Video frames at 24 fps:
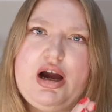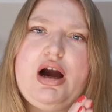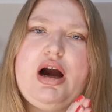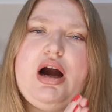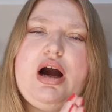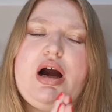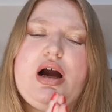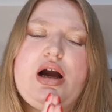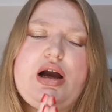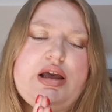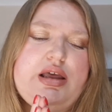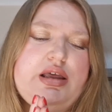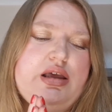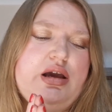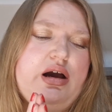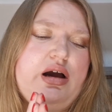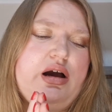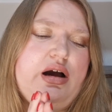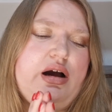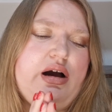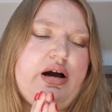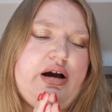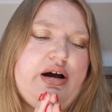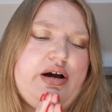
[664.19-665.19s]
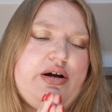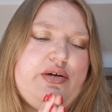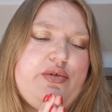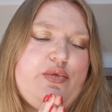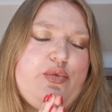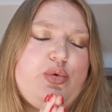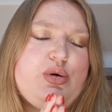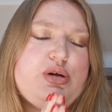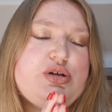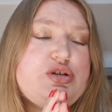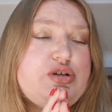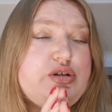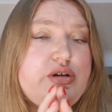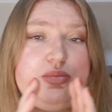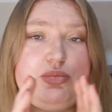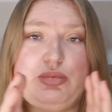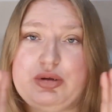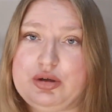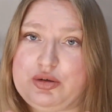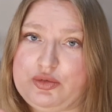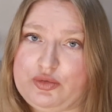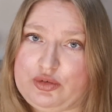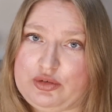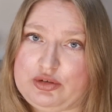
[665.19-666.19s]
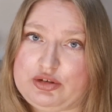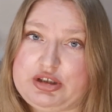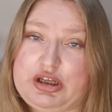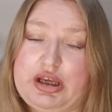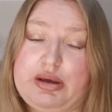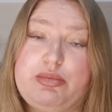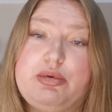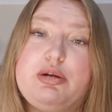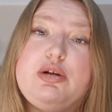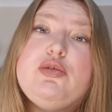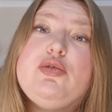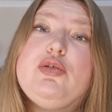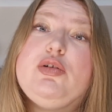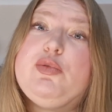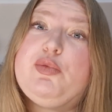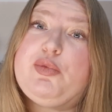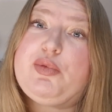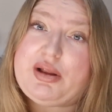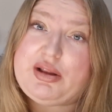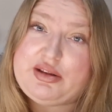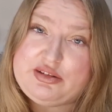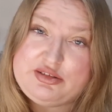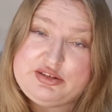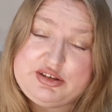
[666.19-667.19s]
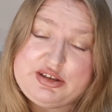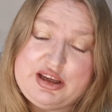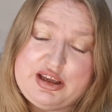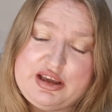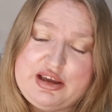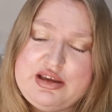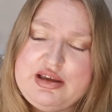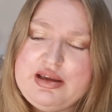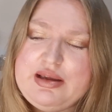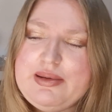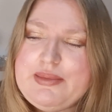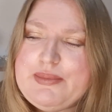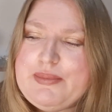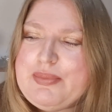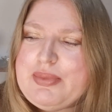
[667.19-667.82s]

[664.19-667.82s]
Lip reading: I wish you a beautiful day, beautiful Wednesday.